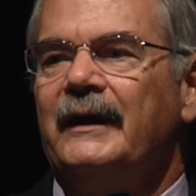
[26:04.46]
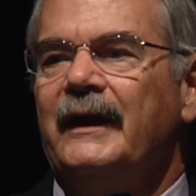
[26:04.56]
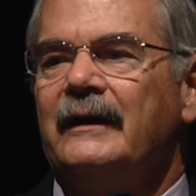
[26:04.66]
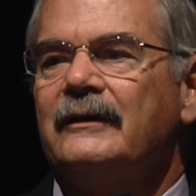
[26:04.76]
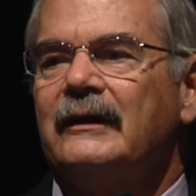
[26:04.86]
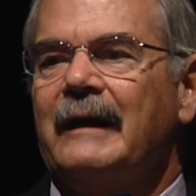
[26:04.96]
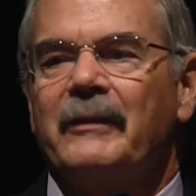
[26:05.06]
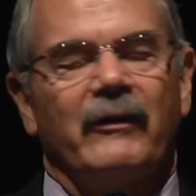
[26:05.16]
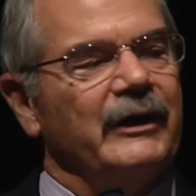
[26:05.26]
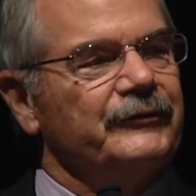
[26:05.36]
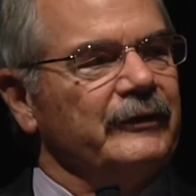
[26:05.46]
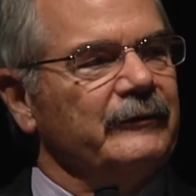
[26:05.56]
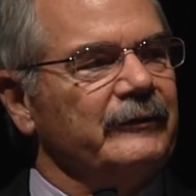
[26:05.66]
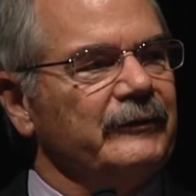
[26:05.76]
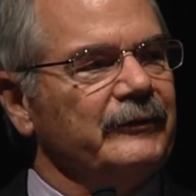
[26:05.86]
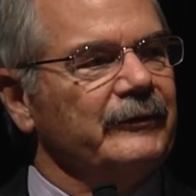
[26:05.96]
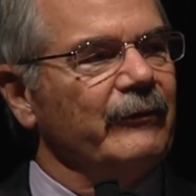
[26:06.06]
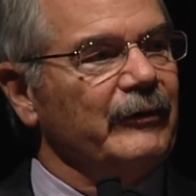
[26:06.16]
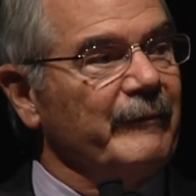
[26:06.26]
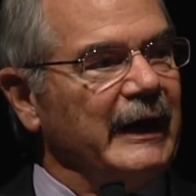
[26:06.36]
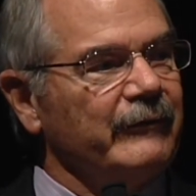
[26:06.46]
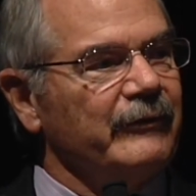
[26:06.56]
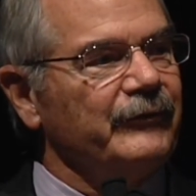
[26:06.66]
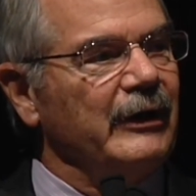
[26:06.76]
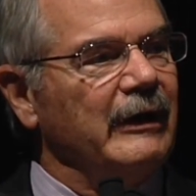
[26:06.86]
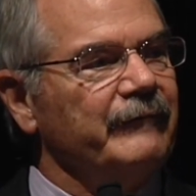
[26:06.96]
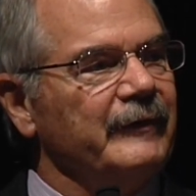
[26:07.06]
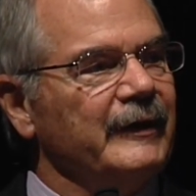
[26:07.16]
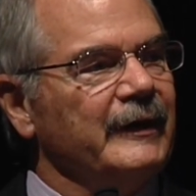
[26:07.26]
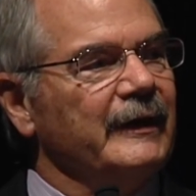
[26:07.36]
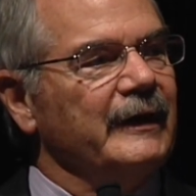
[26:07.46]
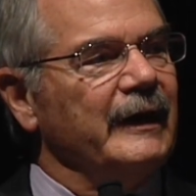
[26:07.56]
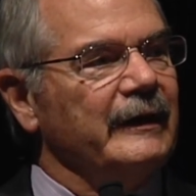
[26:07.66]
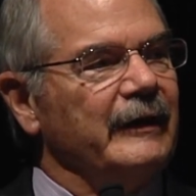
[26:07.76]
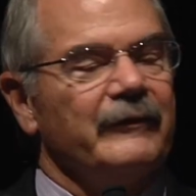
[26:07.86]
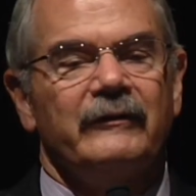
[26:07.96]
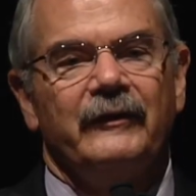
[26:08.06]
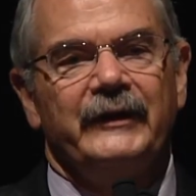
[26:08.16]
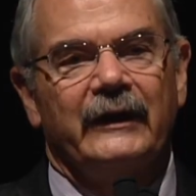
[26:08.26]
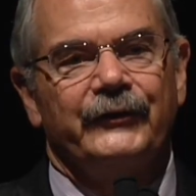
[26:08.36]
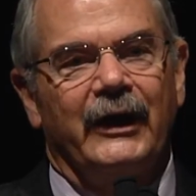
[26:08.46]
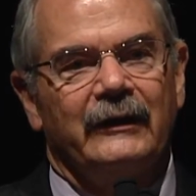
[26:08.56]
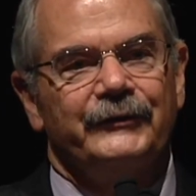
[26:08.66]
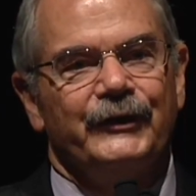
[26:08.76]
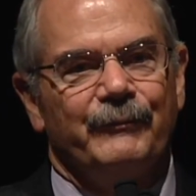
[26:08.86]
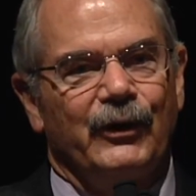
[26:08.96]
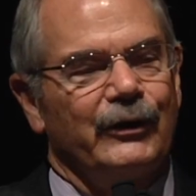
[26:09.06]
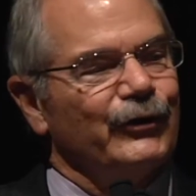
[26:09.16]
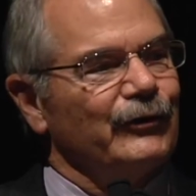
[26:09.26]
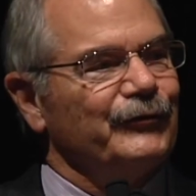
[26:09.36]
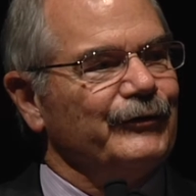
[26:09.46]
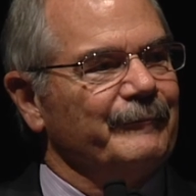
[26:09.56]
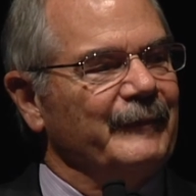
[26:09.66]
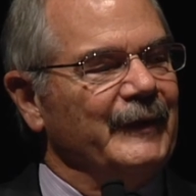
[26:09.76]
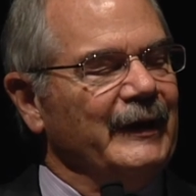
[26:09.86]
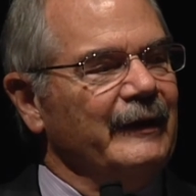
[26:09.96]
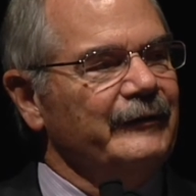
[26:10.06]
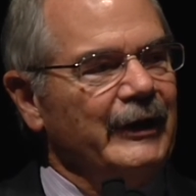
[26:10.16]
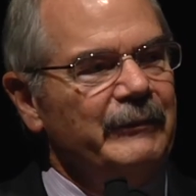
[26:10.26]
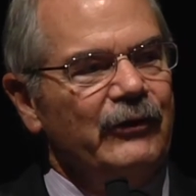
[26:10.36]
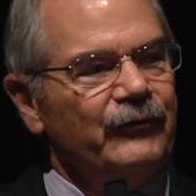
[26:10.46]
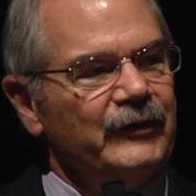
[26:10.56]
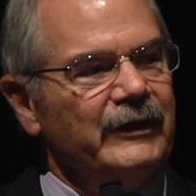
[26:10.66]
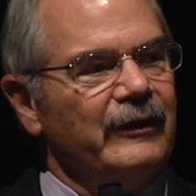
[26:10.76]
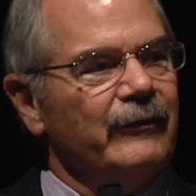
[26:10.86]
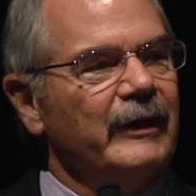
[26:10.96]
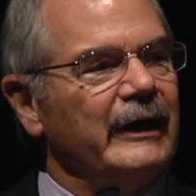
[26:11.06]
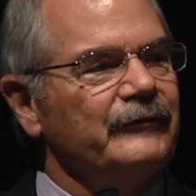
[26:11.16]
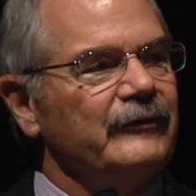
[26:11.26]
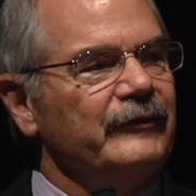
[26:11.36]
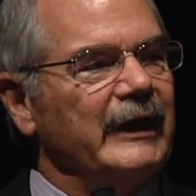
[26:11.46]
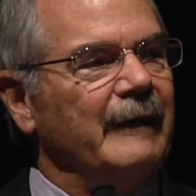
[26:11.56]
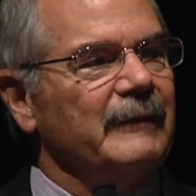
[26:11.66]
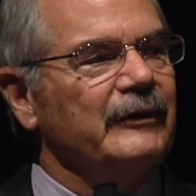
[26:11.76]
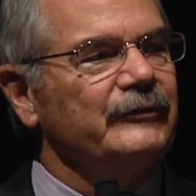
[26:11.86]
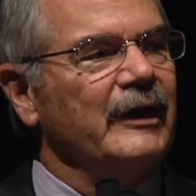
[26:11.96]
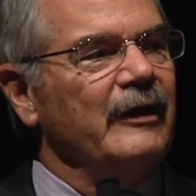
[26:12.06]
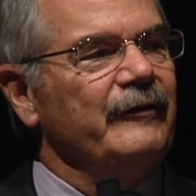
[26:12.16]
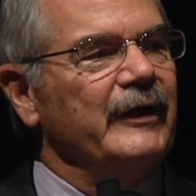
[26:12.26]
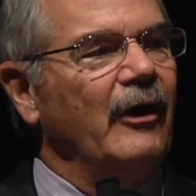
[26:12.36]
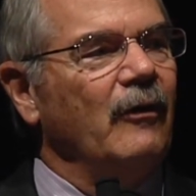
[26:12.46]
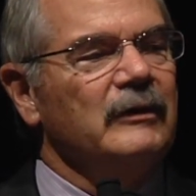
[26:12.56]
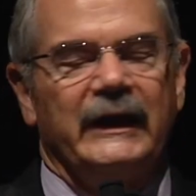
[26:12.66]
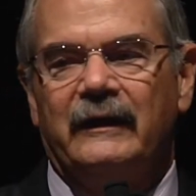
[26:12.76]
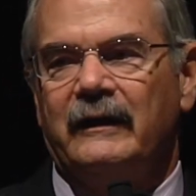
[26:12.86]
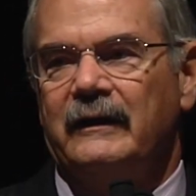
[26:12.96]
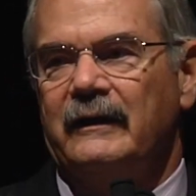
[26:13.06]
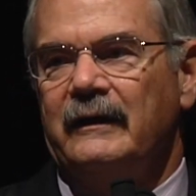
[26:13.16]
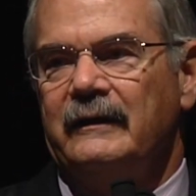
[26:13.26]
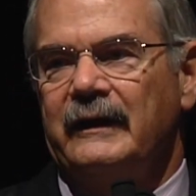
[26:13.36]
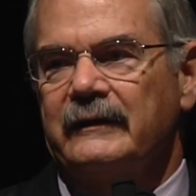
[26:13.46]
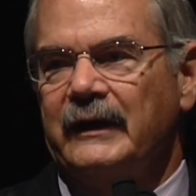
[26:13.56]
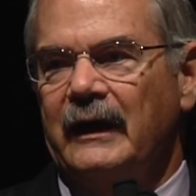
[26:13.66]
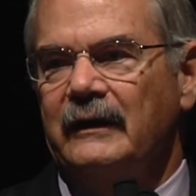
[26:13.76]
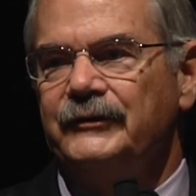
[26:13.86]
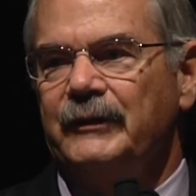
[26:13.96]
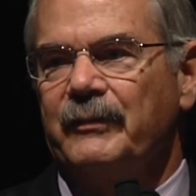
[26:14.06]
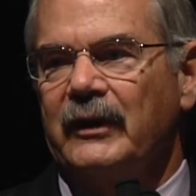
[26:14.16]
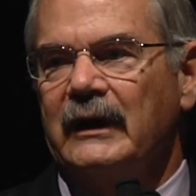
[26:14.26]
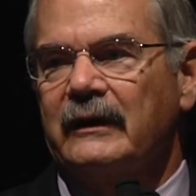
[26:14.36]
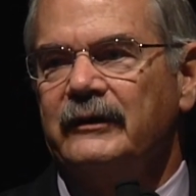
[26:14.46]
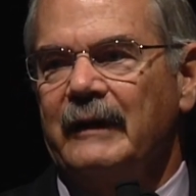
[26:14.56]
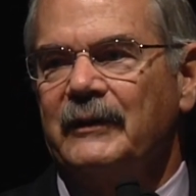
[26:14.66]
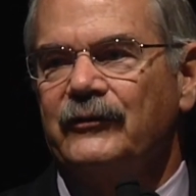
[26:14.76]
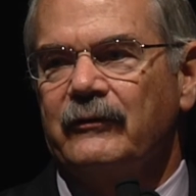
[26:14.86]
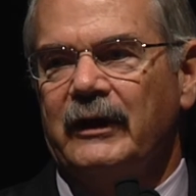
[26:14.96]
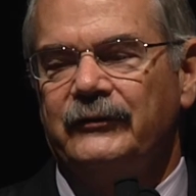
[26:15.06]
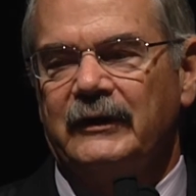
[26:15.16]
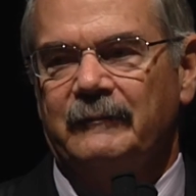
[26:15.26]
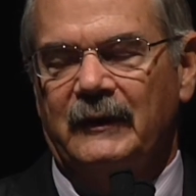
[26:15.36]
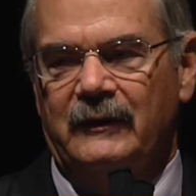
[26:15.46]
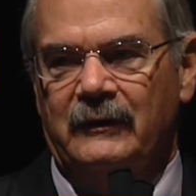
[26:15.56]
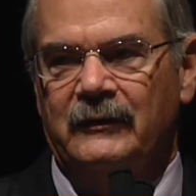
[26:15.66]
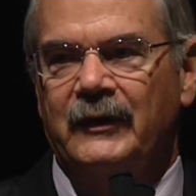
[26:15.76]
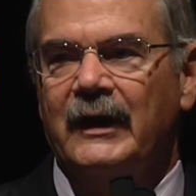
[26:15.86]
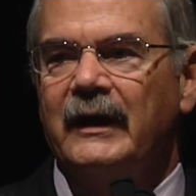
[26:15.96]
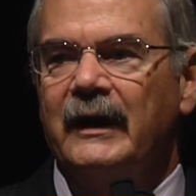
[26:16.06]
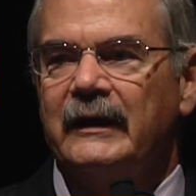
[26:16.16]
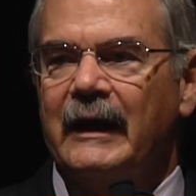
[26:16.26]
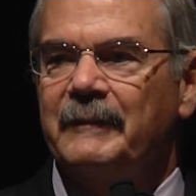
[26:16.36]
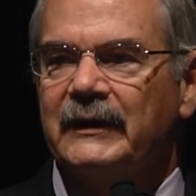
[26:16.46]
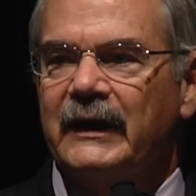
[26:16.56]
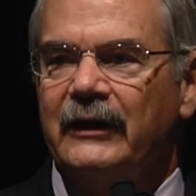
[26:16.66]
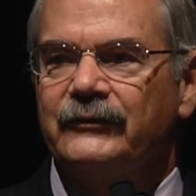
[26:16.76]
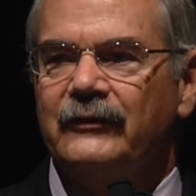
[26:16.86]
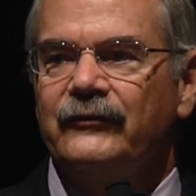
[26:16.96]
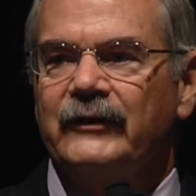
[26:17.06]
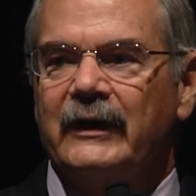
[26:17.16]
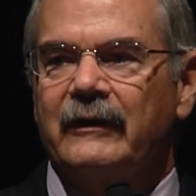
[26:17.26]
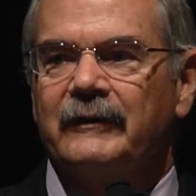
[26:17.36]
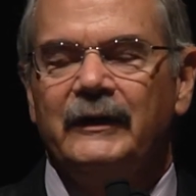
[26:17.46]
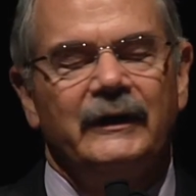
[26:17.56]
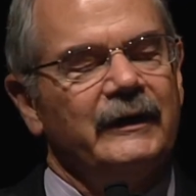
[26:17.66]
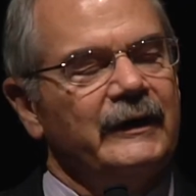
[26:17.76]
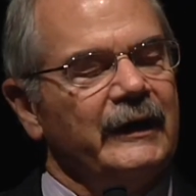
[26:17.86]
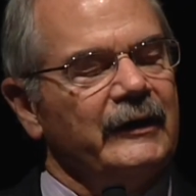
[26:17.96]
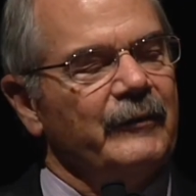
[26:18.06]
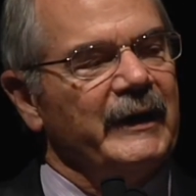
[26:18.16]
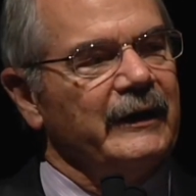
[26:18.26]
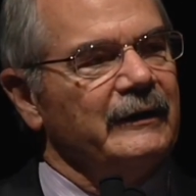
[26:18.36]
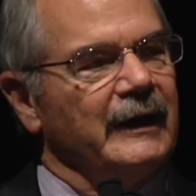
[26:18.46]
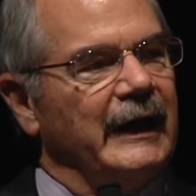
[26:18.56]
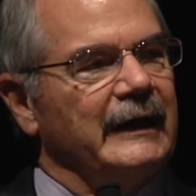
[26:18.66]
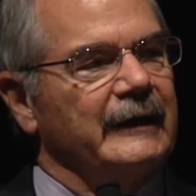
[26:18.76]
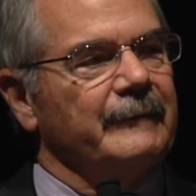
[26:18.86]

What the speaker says: in collaboration with Microsoft and other technology partners. WCU has established the only technology product demonstration and application center in the Mid-Atlantic,